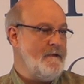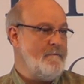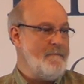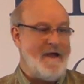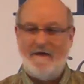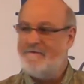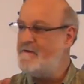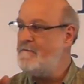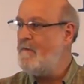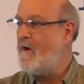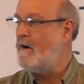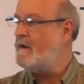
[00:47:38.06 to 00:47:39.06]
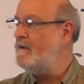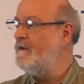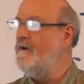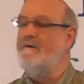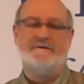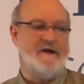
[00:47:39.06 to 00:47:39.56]
Matthew, Mark, and
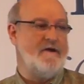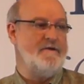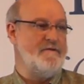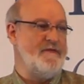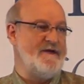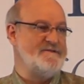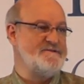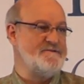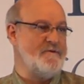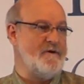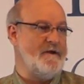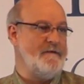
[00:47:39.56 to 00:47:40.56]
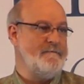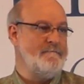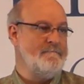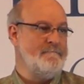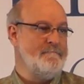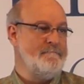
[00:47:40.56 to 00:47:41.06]
Luke tell you that story
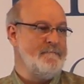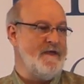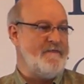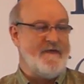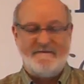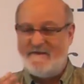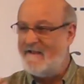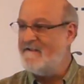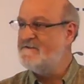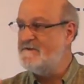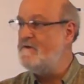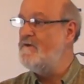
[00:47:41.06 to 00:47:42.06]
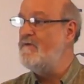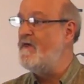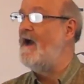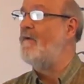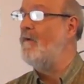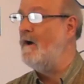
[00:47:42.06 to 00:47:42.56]
and they tell it to you
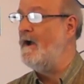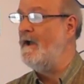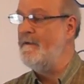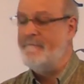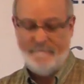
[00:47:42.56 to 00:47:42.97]
that way.